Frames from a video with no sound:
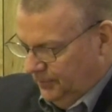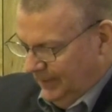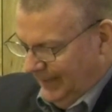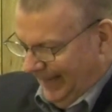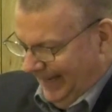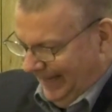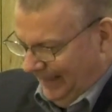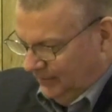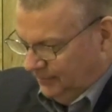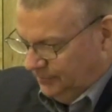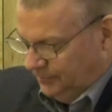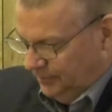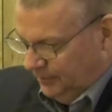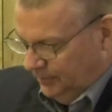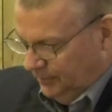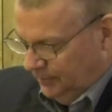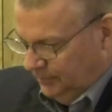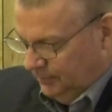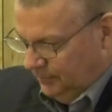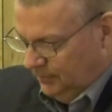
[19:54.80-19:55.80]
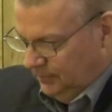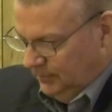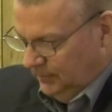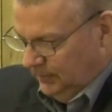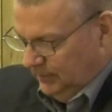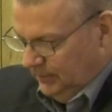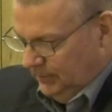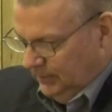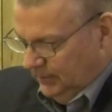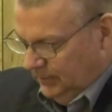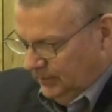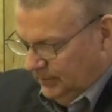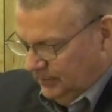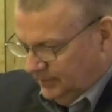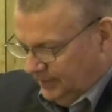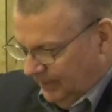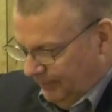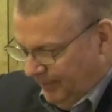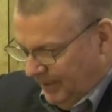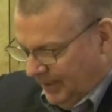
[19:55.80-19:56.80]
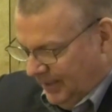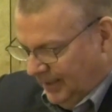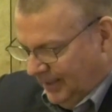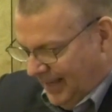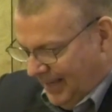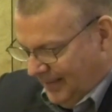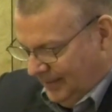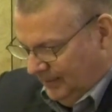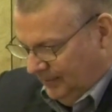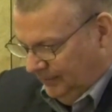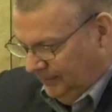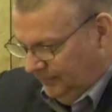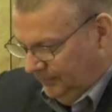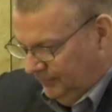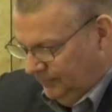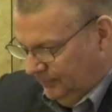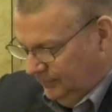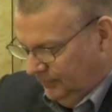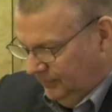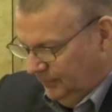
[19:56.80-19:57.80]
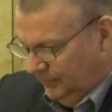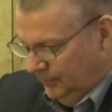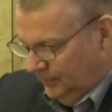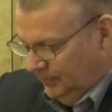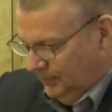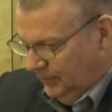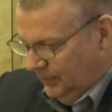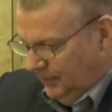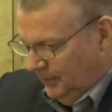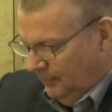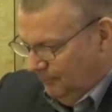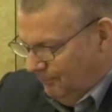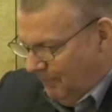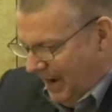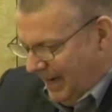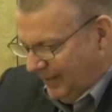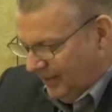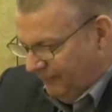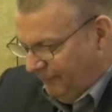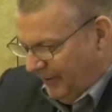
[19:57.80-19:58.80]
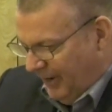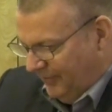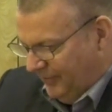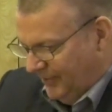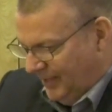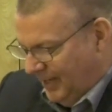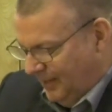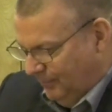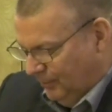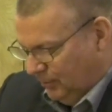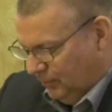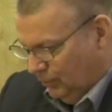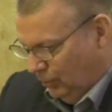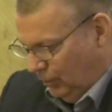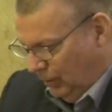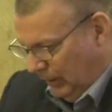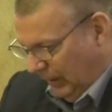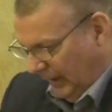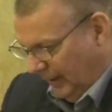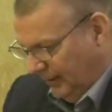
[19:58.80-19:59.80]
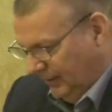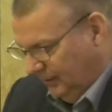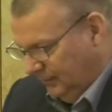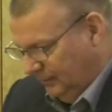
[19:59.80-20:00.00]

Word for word: As Simeon and Anna magnify the name of the Lord,